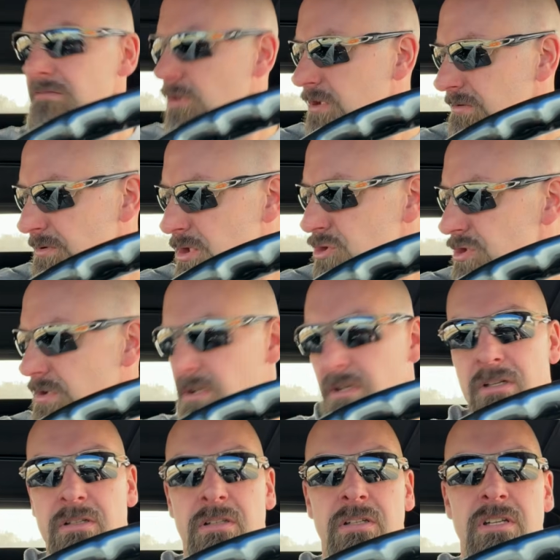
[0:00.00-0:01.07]
look
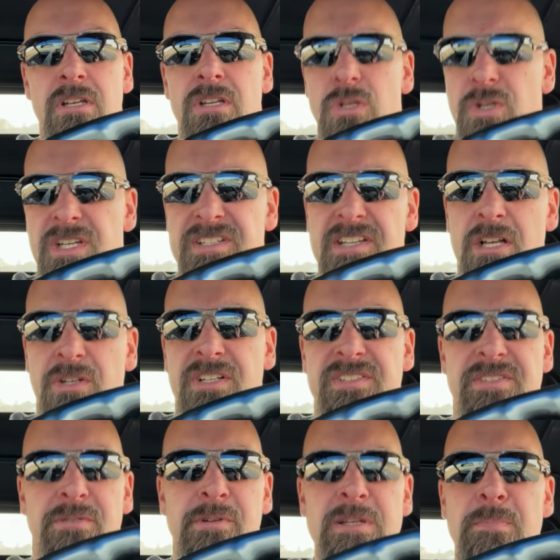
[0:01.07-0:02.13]
original. You can tell because
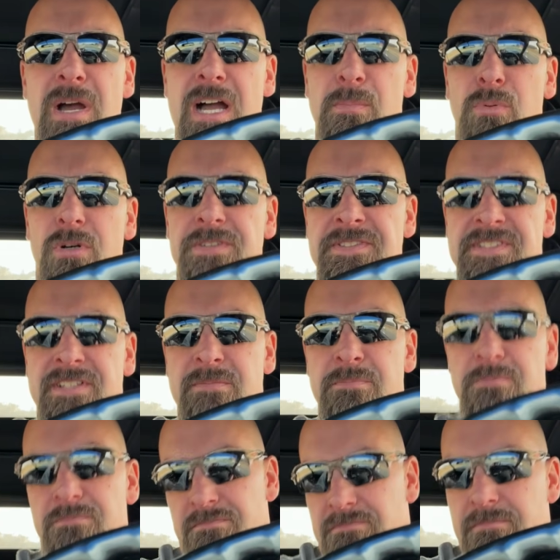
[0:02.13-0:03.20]
the repop ones in
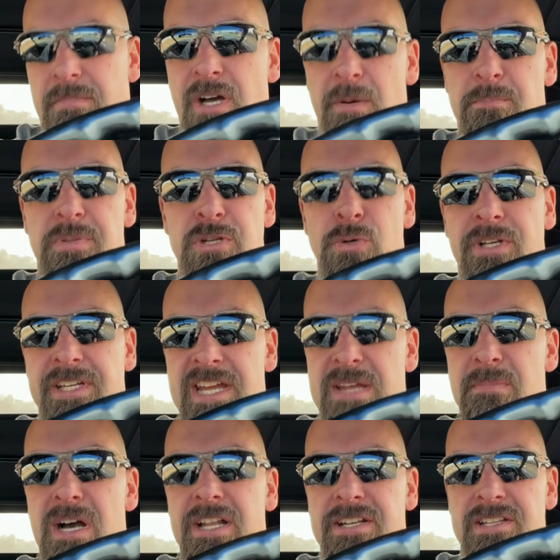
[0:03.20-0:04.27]
a Buick
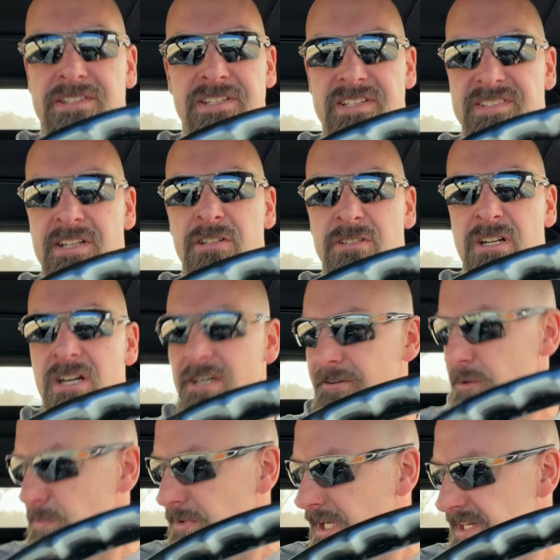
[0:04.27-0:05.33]
A-body that they sell are a
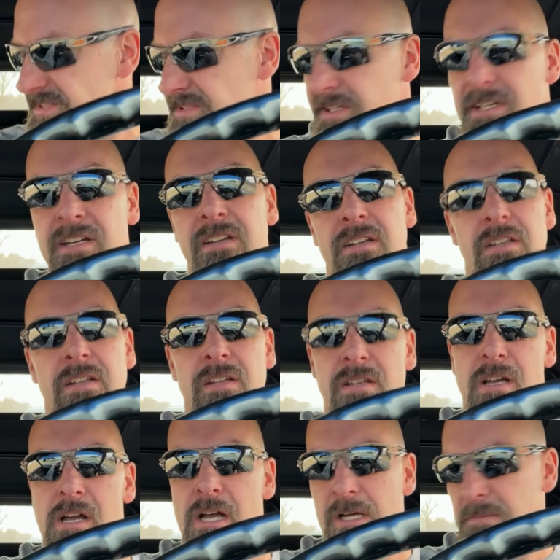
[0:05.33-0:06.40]
harder plastic.
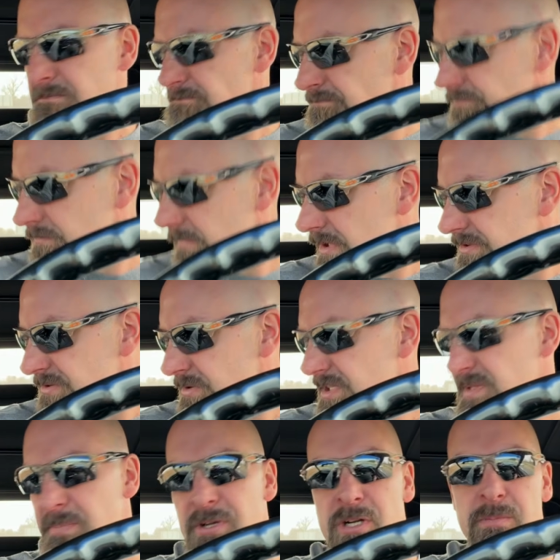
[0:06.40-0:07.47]
So
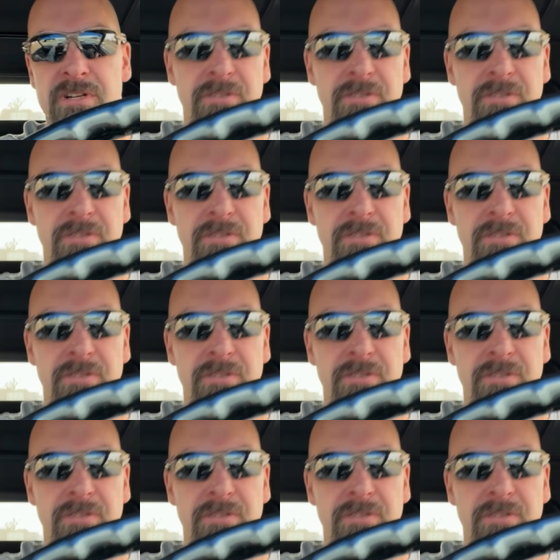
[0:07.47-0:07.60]
these appear to be